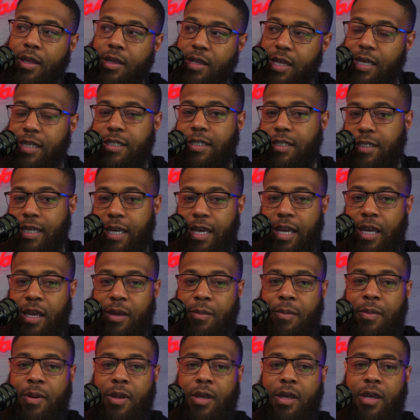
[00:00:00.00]
This
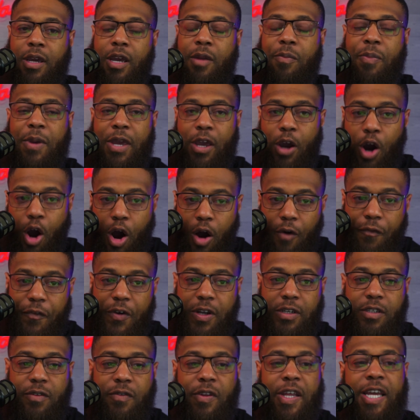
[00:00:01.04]
team could be
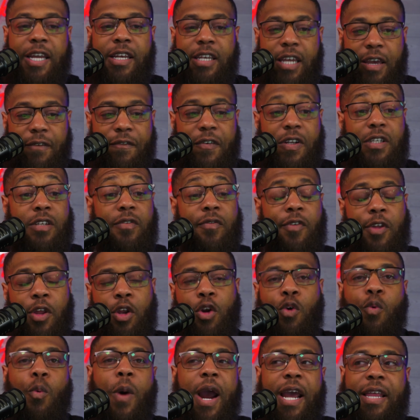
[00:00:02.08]
offensively and defensively in
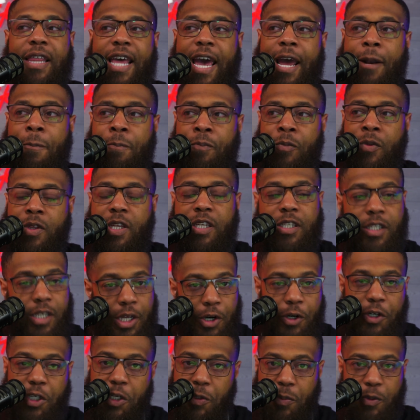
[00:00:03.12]
a way that the
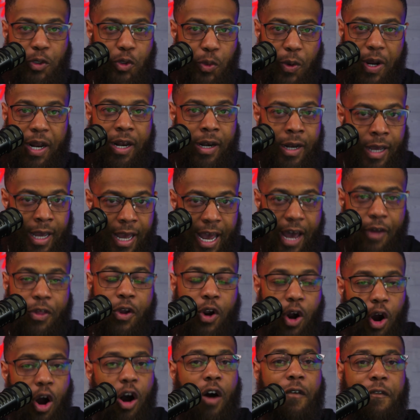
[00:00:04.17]
synergy between how
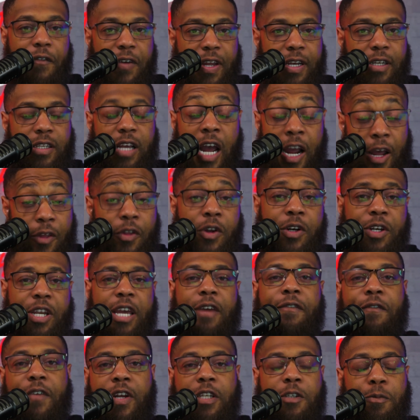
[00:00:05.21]
their
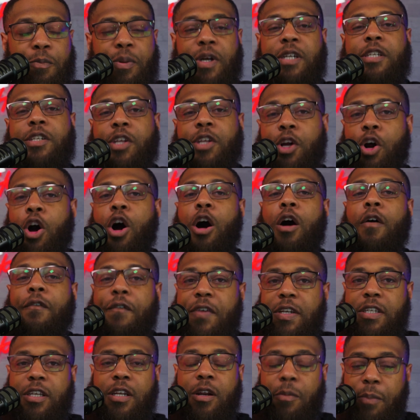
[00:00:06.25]
defense puts their
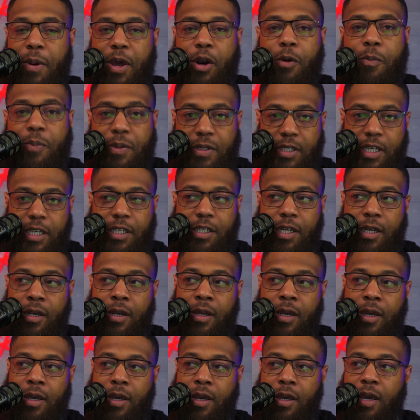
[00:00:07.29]
offense in a better position
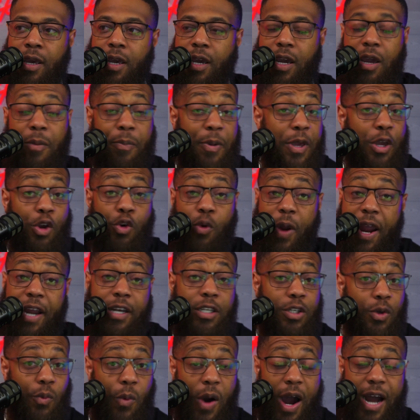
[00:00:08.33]
could be great
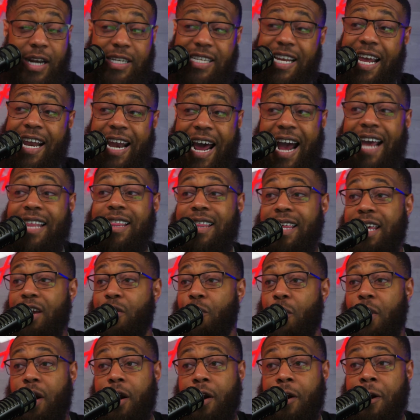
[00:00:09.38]
to watch. And I think
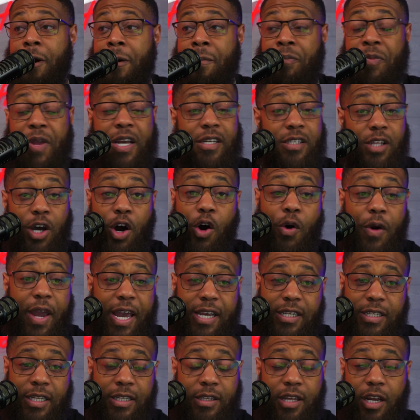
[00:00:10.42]
whereas the
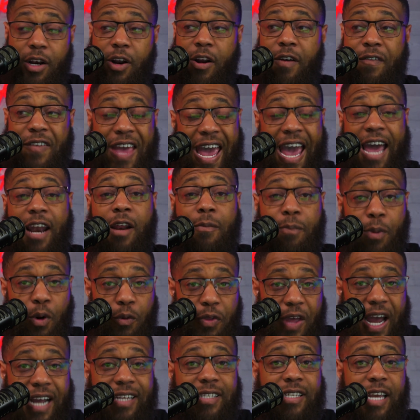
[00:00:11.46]
OKC Thunder have added both
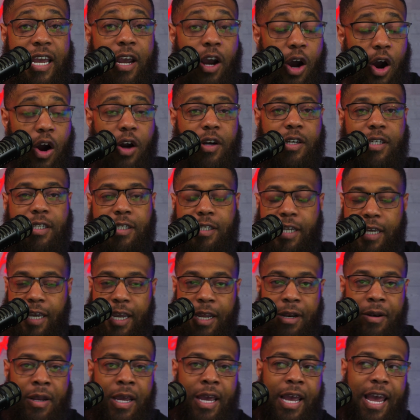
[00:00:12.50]
Isaiah
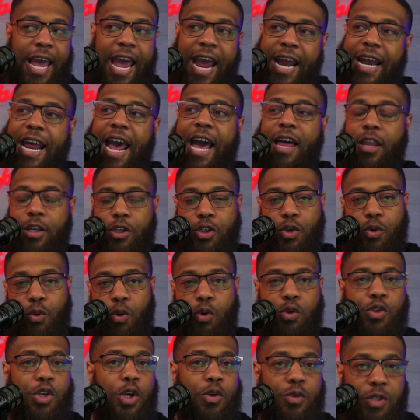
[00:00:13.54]
Hartenstein and Alex
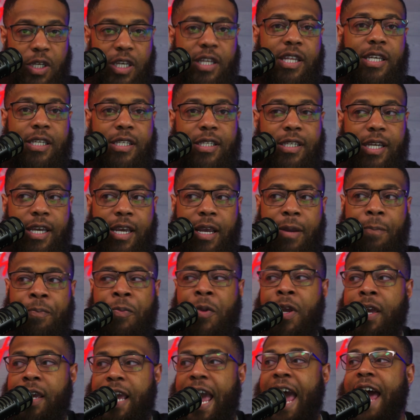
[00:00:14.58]
Caruso to this team,
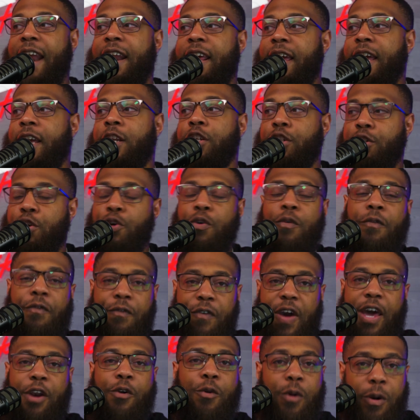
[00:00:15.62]
adding in two
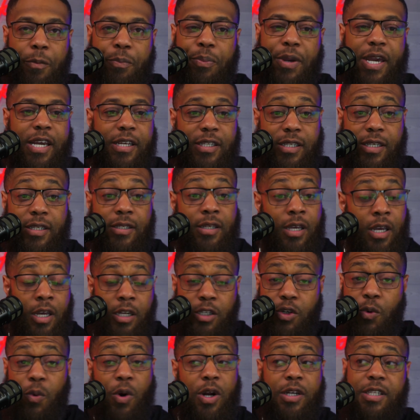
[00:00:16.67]
veteran pieces
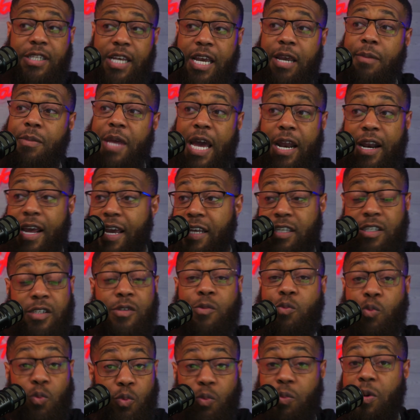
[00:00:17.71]
to a team that
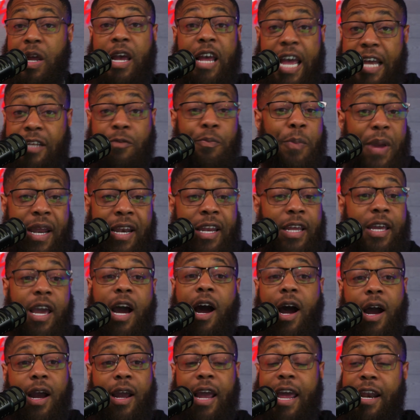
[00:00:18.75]
has been
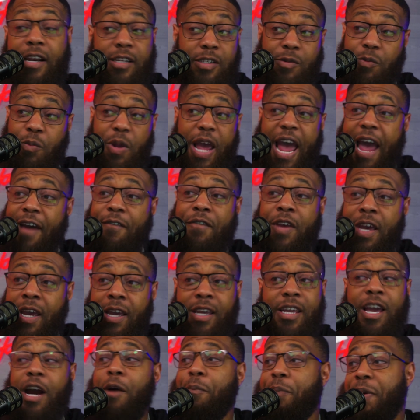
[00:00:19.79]
young and have
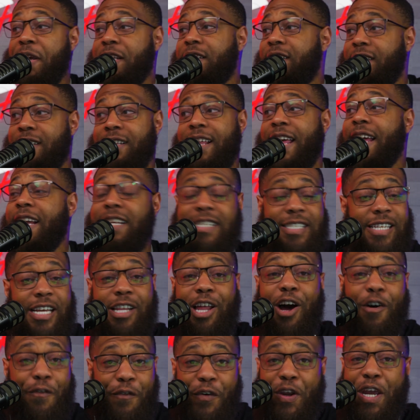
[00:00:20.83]
young pieces that they can sell
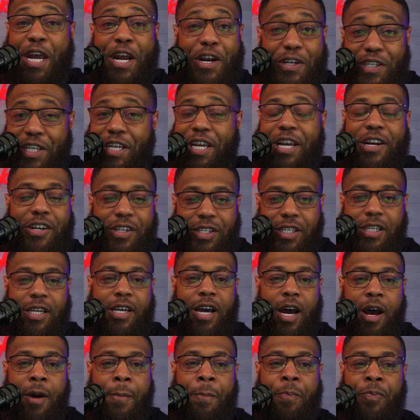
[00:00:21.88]
off for years and years to
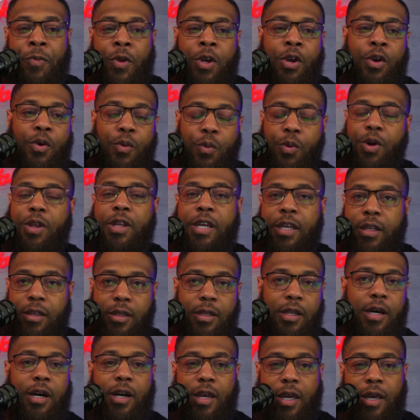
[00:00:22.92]
come, really
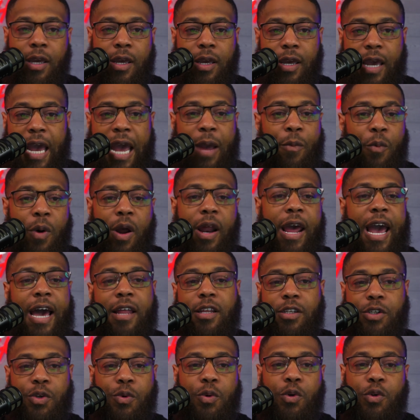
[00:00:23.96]
look at what
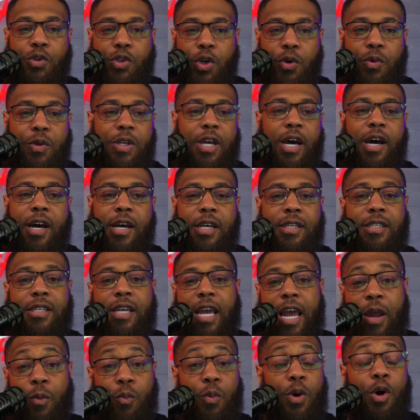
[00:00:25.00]
Alex Caruso does
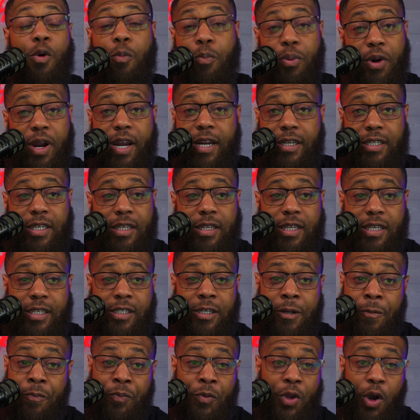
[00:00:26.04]
and will bring to this
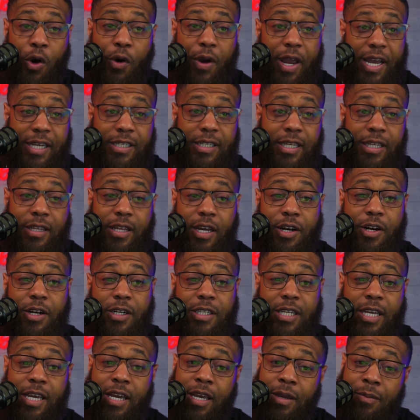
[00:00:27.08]
OKC Thunder
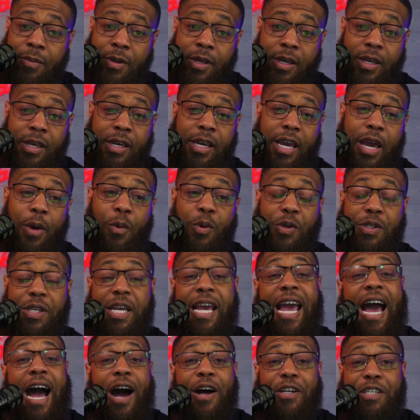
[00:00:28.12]
team, and we'll see
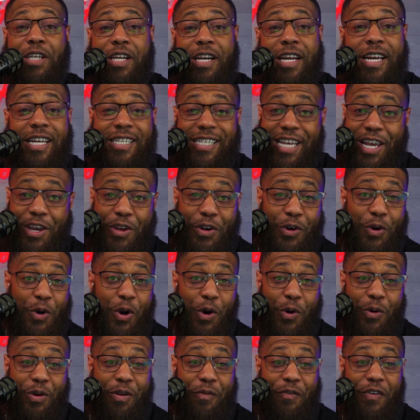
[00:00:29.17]
how it's going to continue to
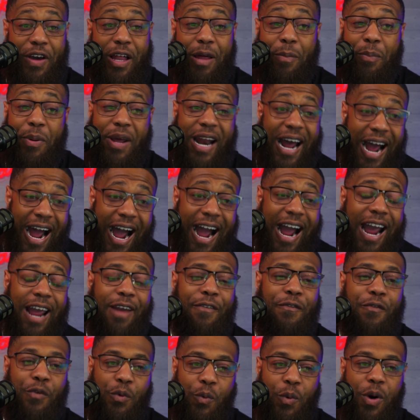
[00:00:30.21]
grow and develop. But I,
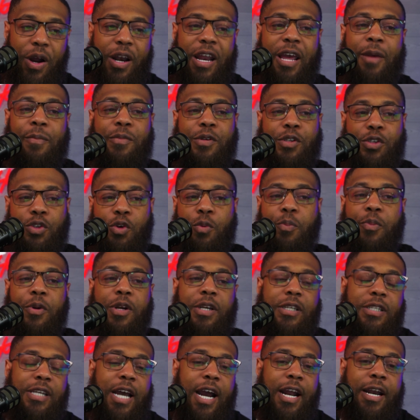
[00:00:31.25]
for one, am super
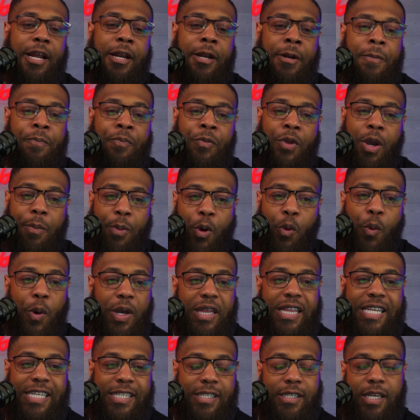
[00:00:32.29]
excited about
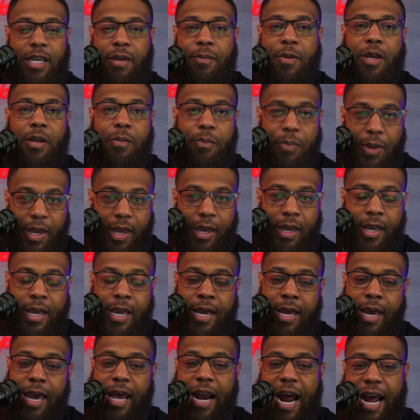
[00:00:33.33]
what this team can be.
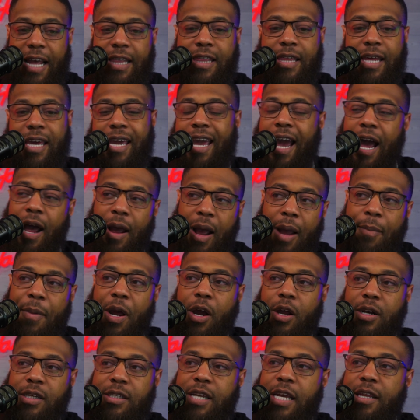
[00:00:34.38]
And I think I'm not
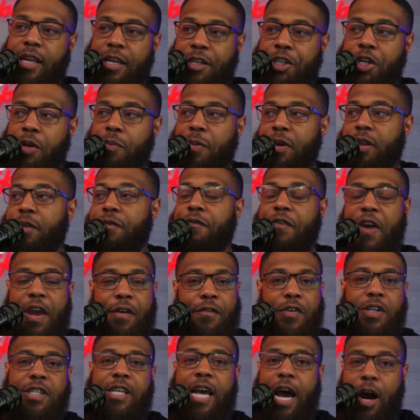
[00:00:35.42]
going to say they should be the
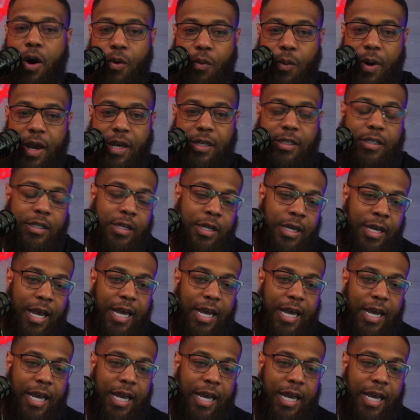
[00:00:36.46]
favorites out west.